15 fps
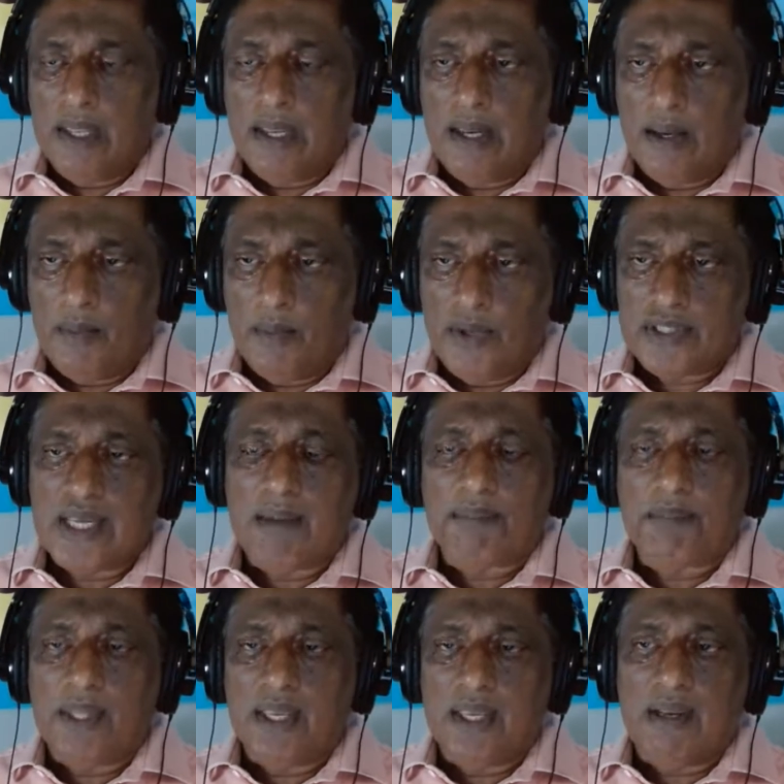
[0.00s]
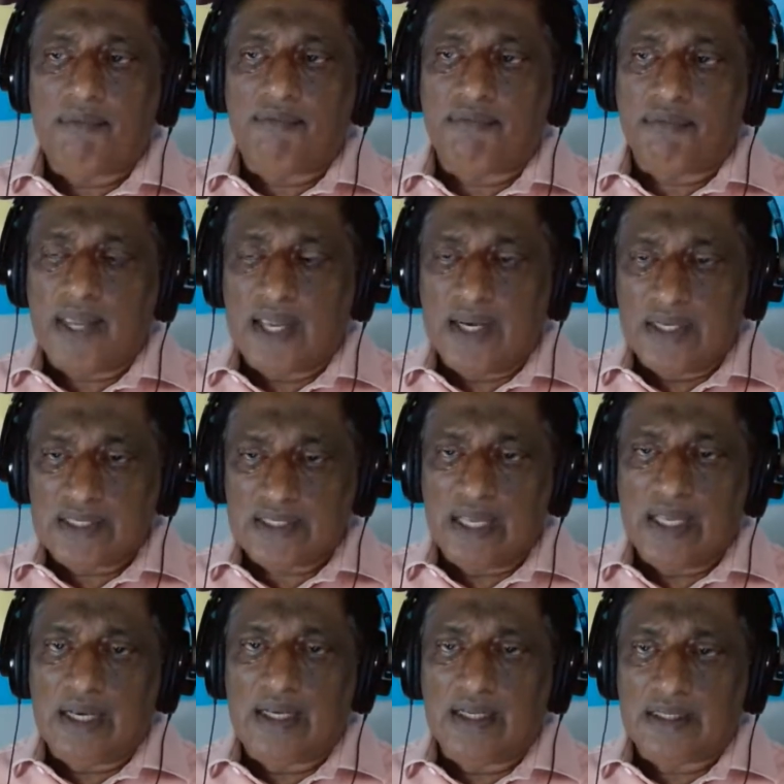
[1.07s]
what's happening in
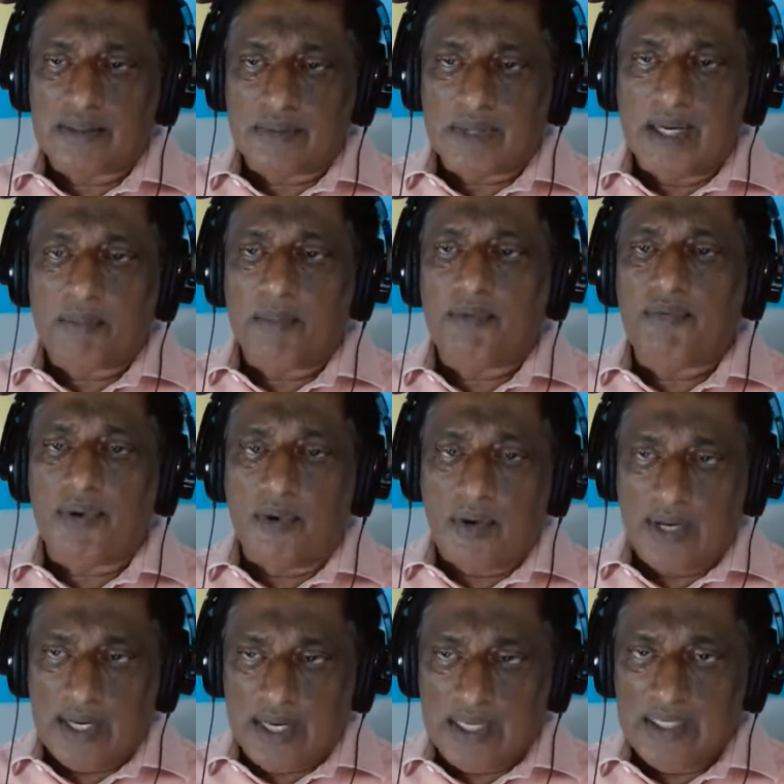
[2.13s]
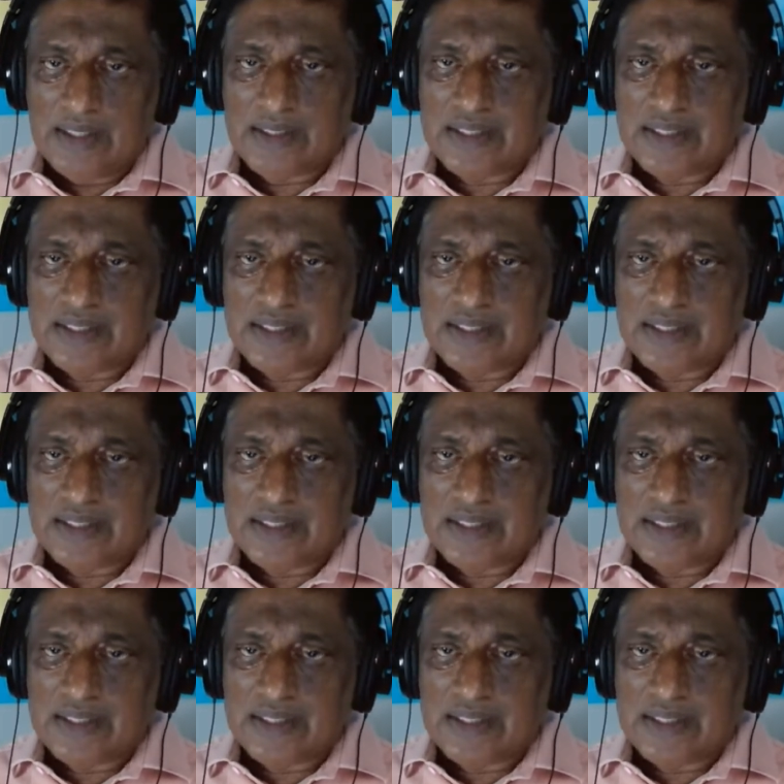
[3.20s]
Afghanistan is right before our eyes.